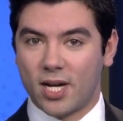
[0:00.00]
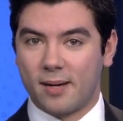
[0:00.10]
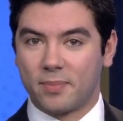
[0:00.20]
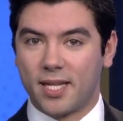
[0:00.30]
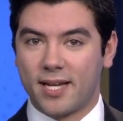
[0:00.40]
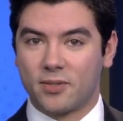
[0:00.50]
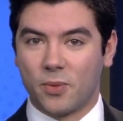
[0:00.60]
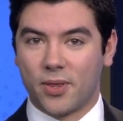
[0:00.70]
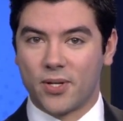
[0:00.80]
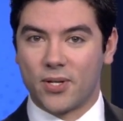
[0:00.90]

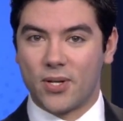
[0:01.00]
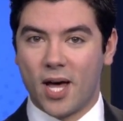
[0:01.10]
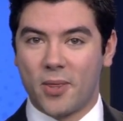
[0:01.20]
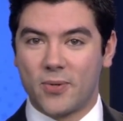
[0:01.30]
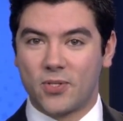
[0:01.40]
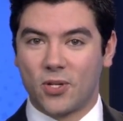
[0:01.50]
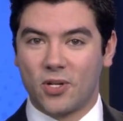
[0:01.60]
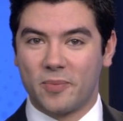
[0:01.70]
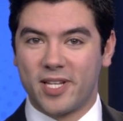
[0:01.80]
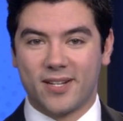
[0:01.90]
Complex with another
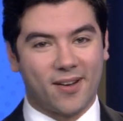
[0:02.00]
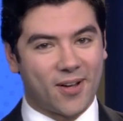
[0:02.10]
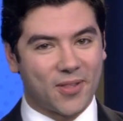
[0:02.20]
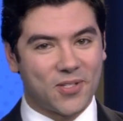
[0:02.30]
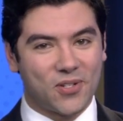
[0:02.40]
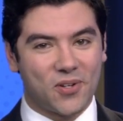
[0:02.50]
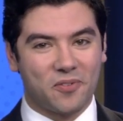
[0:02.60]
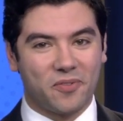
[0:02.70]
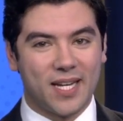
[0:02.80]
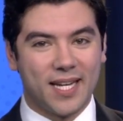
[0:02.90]
tournament on the turf.